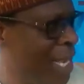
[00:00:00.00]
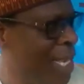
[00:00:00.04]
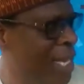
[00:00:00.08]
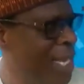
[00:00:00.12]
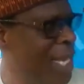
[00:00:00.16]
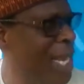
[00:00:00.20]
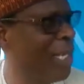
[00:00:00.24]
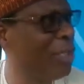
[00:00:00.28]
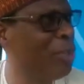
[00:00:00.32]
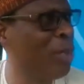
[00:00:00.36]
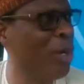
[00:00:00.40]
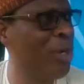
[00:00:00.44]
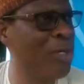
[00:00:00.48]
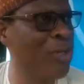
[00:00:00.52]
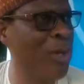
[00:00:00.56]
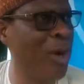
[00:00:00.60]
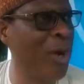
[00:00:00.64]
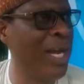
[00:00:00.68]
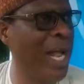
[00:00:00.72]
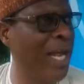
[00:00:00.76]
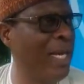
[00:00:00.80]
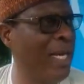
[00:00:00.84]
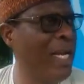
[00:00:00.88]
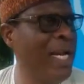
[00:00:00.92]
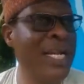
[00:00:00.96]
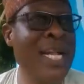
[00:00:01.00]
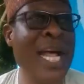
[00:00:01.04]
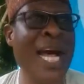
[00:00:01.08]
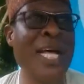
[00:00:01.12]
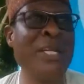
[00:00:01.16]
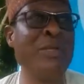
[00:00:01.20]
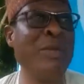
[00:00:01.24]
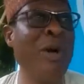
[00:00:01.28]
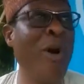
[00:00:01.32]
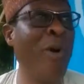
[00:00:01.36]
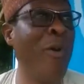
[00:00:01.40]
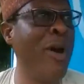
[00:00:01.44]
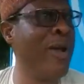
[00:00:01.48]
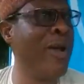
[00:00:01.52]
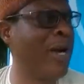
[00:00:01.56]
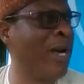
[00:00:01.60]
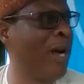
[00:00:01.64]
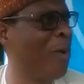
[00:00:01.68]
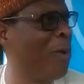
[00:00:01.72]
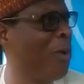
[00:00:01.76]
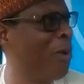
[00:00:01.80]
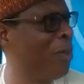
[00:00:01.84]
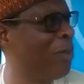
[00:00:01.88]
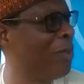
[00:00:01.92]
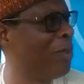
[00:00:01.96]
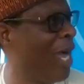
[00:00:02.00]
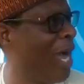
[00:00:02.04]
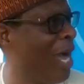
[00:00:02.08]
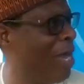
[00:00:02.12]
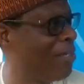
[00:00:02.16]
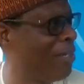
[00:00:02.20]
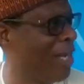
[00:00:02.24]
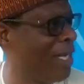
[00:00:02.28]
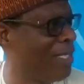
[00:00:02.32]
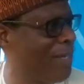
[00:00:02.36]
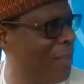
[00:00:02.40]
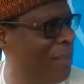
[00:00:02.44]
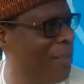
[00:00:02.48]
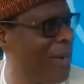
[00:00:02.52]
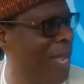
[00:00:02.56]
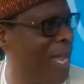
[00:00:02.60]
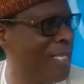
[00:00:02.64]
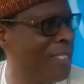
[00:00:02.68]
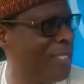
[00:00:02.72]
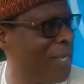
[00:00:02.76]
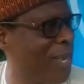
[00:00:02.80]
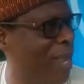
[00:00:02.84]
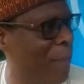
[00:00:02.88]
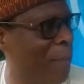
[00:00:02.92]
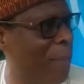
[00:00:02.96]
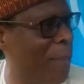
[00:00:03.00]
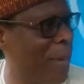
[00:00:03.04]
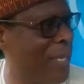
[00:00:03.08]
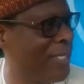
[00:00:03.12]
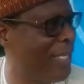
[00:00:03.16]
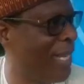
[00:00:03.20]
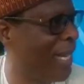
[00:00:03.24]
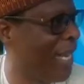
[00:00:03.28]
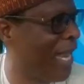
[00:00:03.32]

Let us know that there's no way you can go to a house assembly and say you're passing an